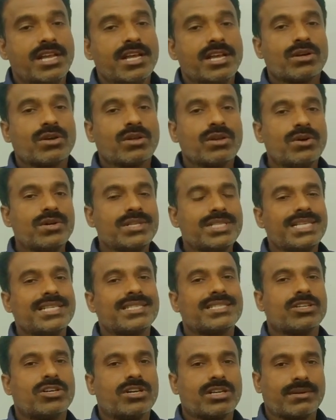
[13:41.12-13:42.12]
Closing
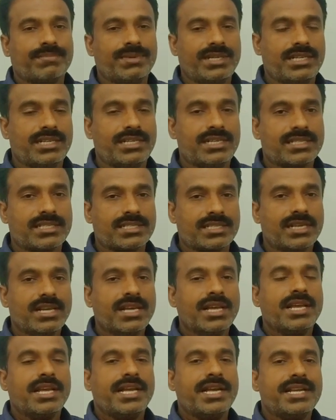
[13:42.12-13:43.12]
stock means
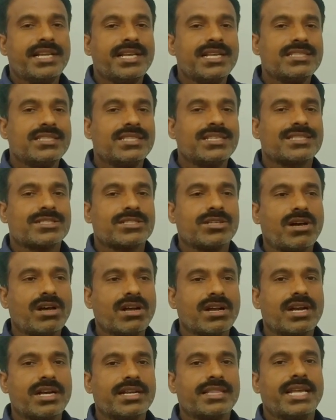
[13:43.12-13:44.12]
it is the
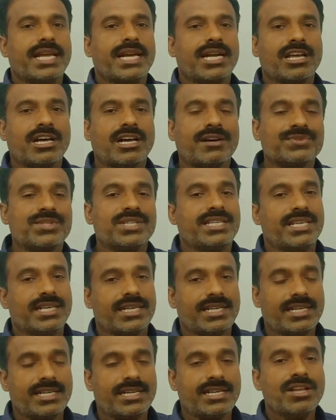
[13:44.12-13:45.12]
stock at the end of the
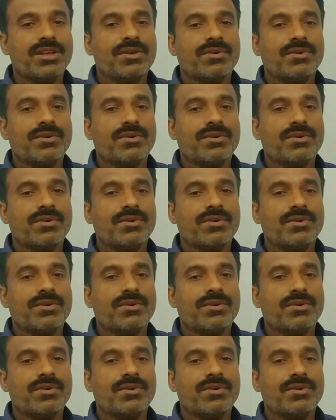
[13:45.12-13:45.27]
year